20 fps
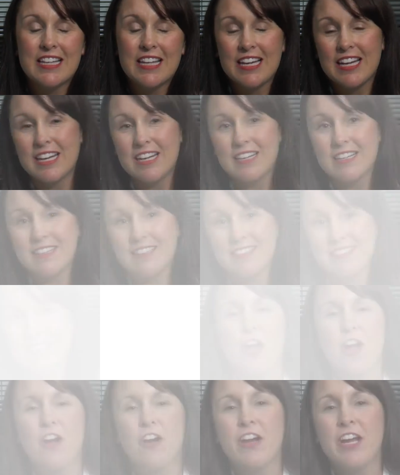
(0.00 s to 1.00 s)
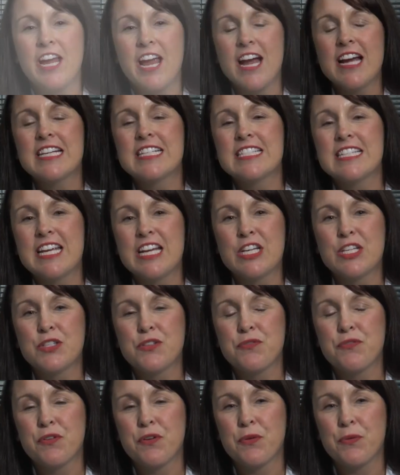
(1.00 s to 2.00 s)
Clinic. REI stands
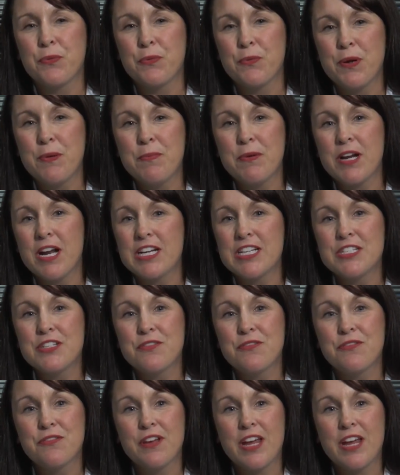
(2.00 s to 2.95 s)
for Reproductive